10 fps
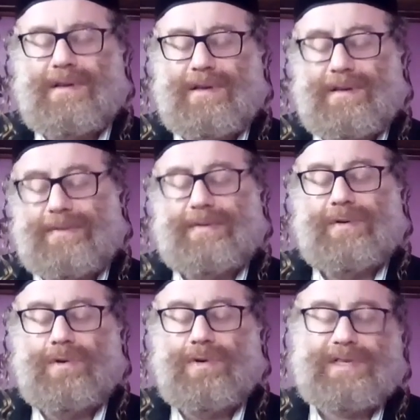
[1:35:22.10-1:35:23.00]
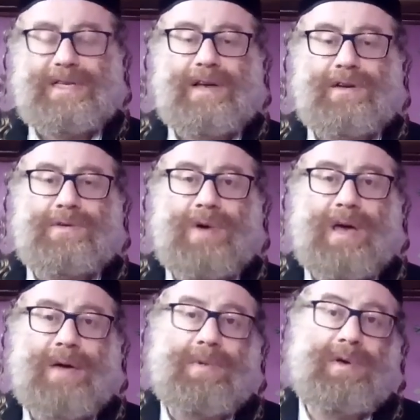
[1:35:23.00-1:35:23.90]
uh, who, who is here, who
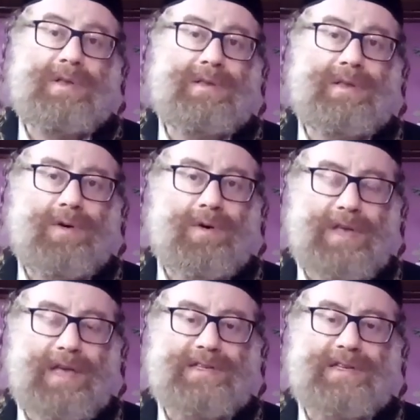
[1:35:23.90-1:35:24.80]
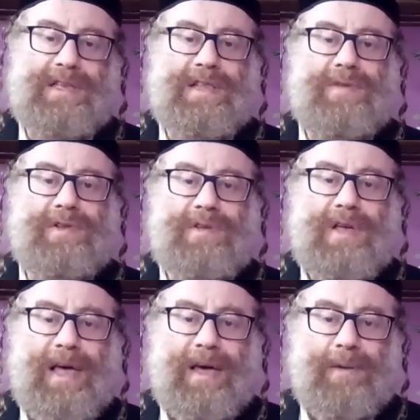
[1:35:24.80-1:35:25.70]
am I? And, okay, so he never
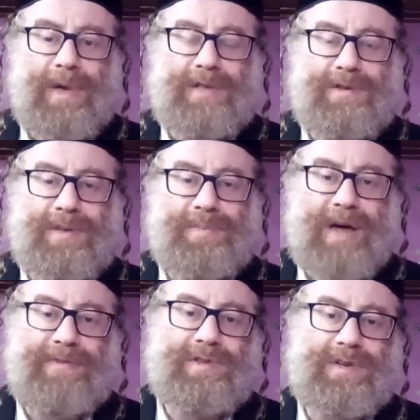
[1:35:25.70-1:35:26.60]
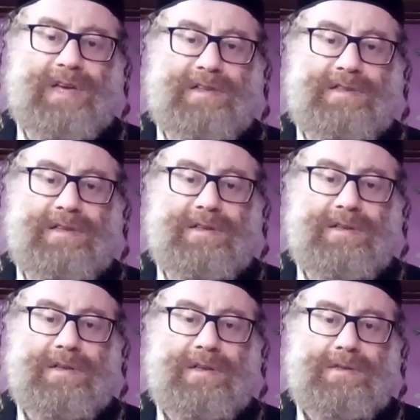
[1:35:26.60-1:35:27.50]
went to the prophet to
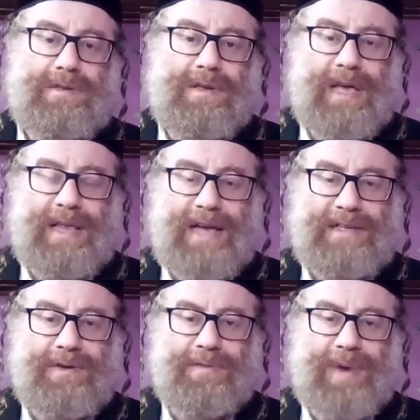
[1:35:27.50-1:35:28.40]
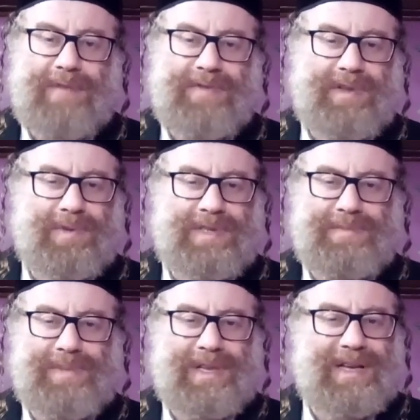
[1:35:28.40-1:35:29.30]
cancel. So they asked a prophet, was
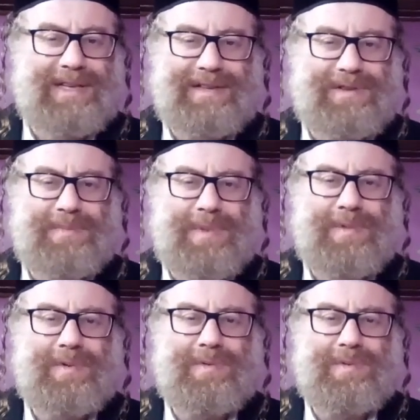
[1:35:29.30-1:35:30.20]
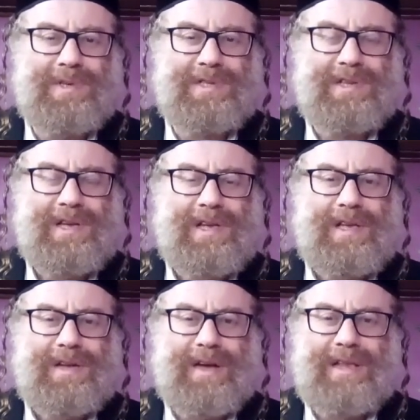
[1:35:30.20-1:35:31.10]
it Pinchas? I don't remember who was it.
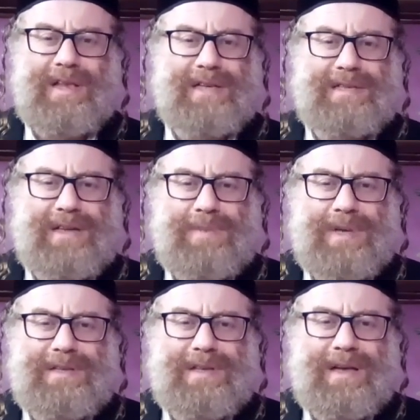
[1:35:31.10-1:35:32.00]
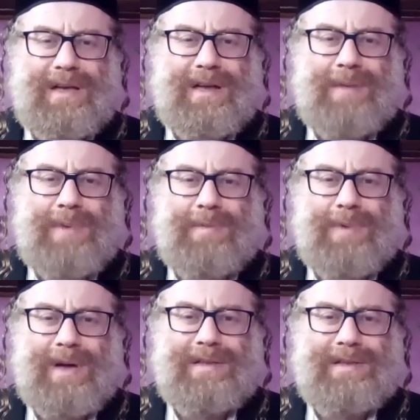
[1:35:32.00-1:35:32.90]
I right? asked, uh, but uh, Rabbi,
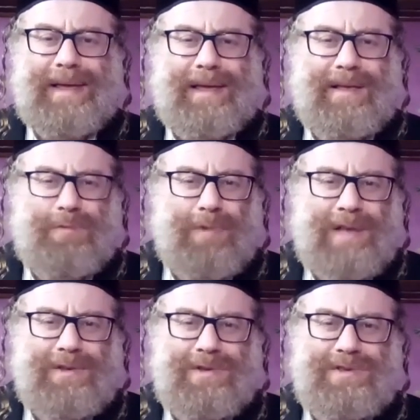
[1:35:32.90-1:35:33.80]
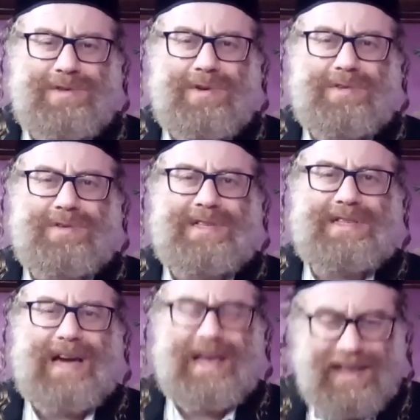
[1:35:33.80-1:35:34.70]
why, like, why don't you go to this
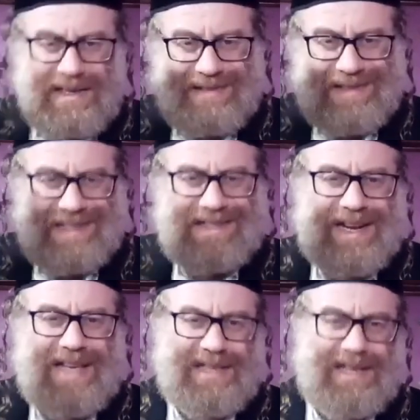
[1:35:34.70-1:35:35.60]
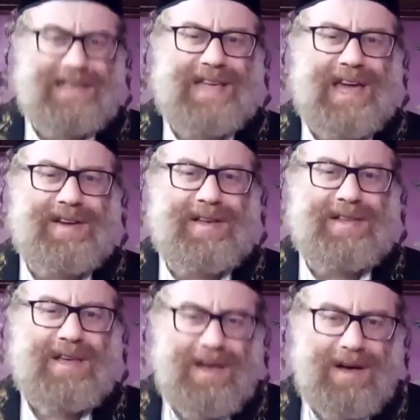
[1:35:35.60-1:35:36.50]
guy? He's, he's crazy. He's
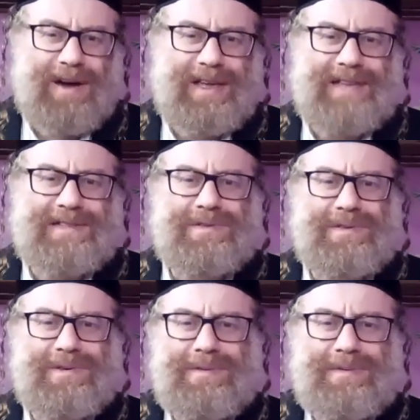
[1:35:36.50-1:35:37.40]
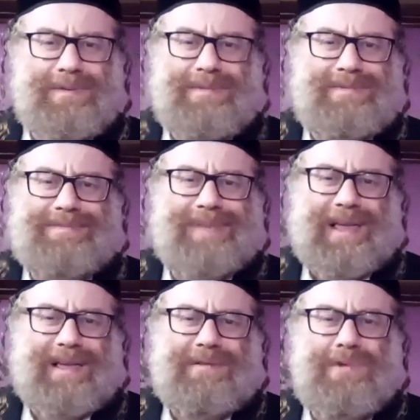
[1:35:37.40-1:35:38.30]
arrogant. Okay, so
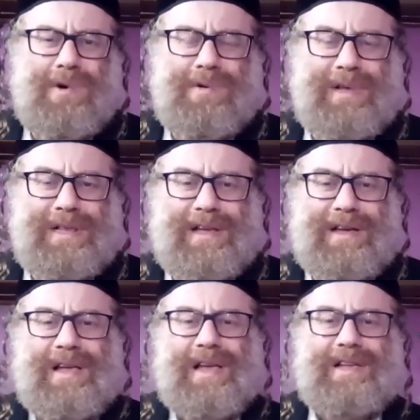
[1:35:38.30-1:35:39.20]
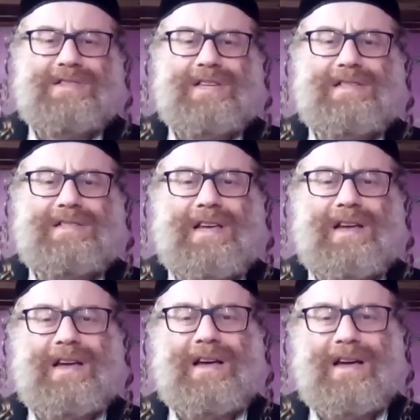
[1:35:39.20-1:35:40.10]
like, go and uh, just,
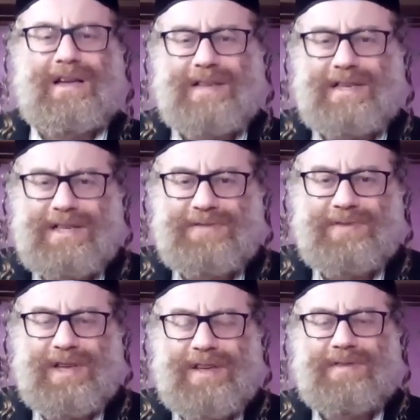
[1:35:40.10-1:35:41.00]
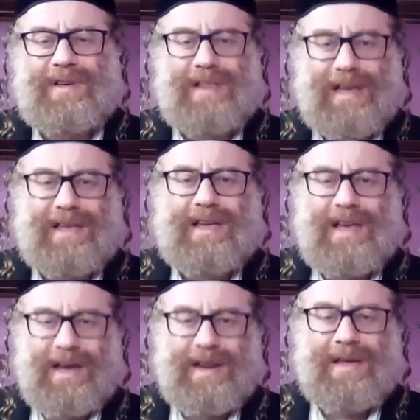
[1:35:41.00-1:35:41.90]
uh, just forgive, uh, like,
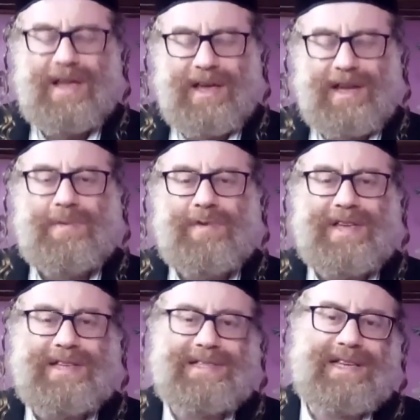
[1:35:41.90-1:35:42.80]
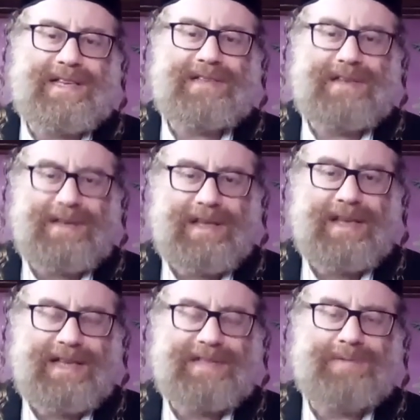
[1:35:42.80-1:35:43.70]
re remove his sins, uh,
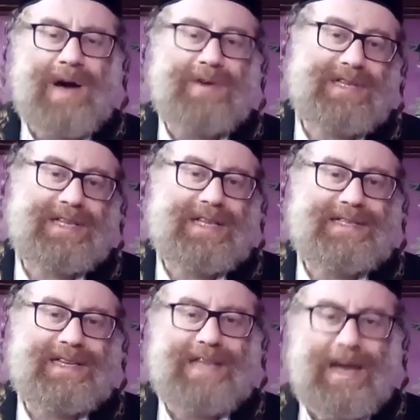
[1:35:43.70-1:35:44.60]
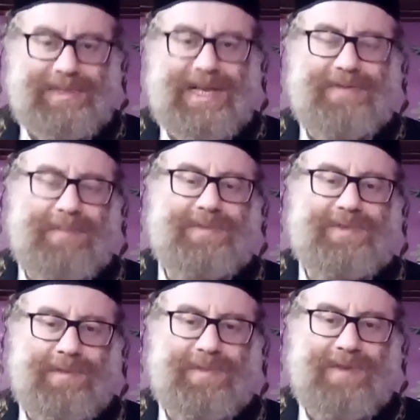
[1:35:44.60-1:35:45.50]
his vows, and that's it. Absolve him
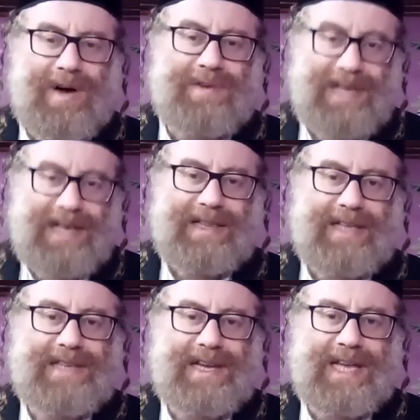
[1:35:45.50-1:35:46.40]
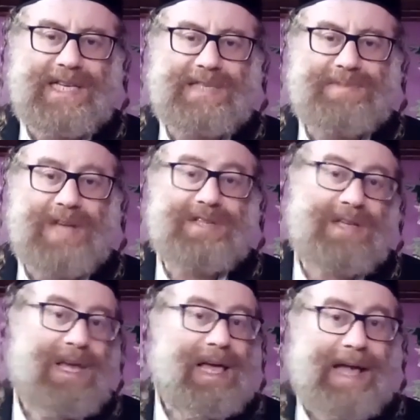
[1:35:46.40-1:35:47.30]
from the vows. That's correct
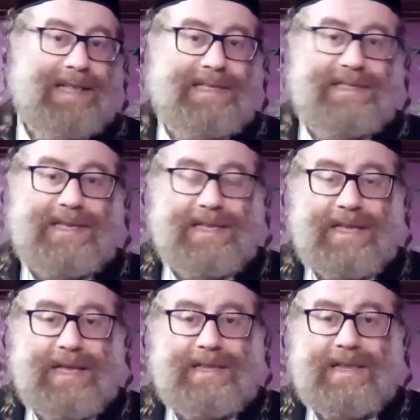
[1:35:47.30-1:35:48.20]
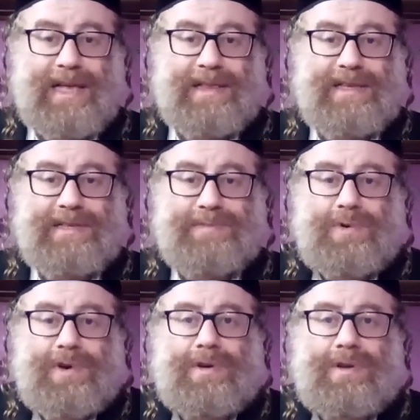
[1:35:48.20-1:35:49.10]
expression, and that's it. And let let this
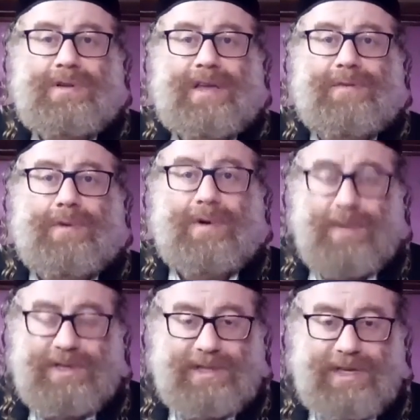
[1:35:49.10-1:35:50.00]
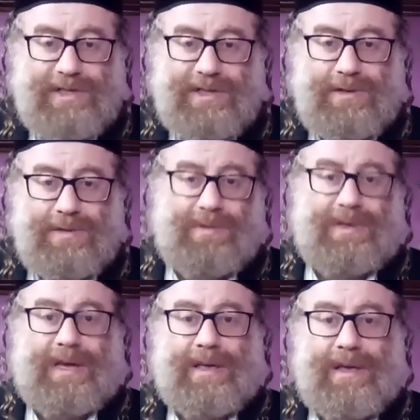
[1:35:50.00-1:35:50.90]
poor girl live. Well, what she, did she
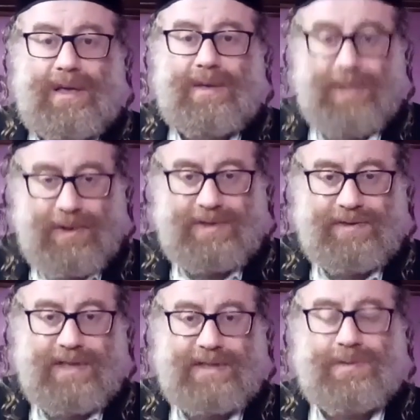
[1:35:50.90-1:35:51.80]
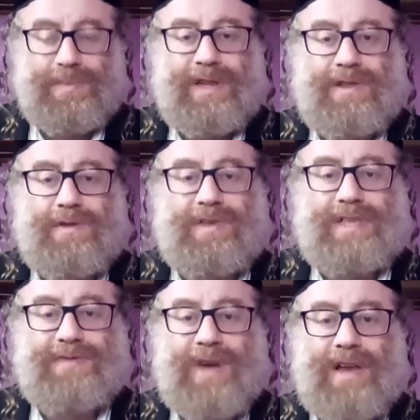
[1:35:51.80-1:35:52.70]
do? Like, because of the stupidity of
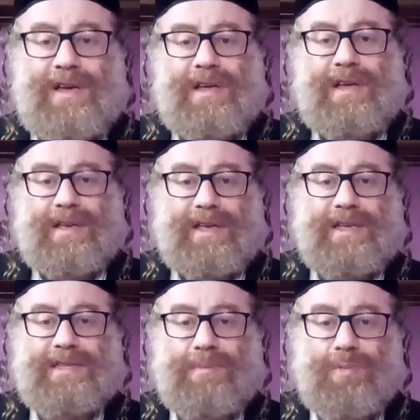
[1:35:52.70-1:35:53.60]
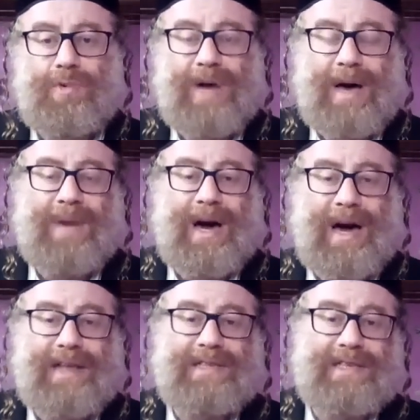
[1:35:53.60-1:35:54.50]
his father, he's a bur
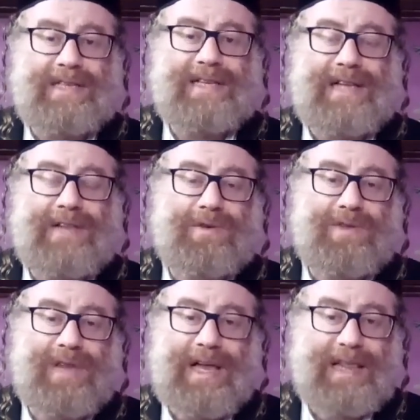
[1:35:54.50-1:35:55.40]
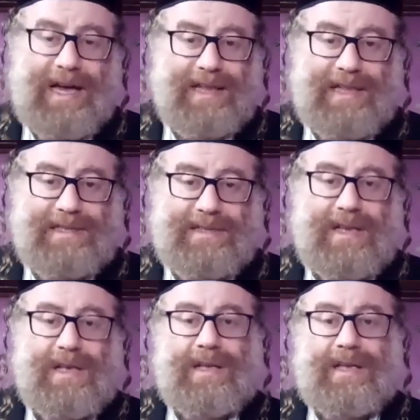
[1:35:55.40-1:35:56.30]
amaaretz. He does not know the halacha. That's
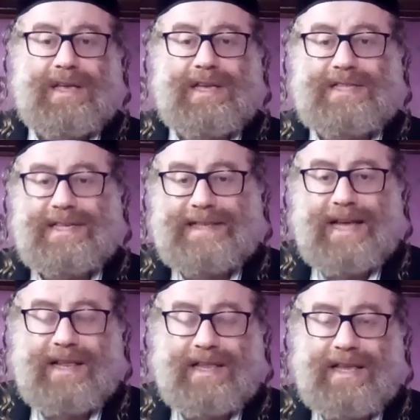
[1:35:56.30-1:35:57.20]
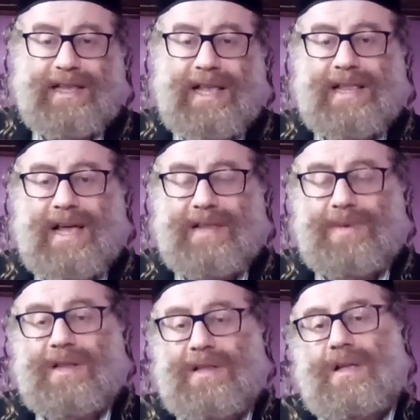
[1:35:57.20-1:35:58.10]
he, he just said it. He did not
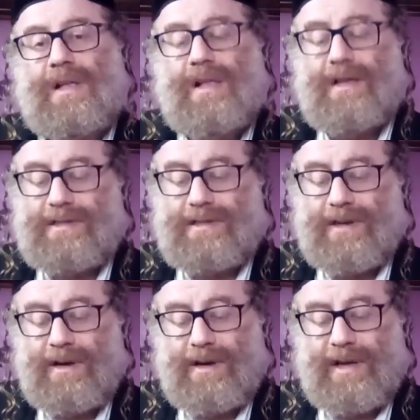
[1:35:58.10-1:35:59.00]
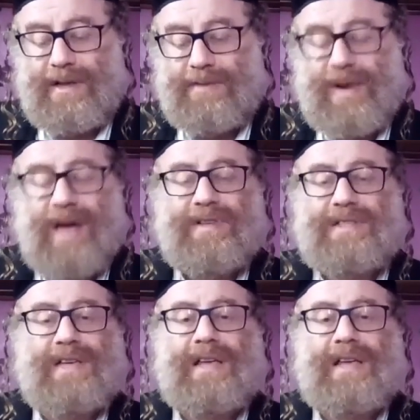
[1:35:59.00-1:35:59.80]
mean it. So, and prophets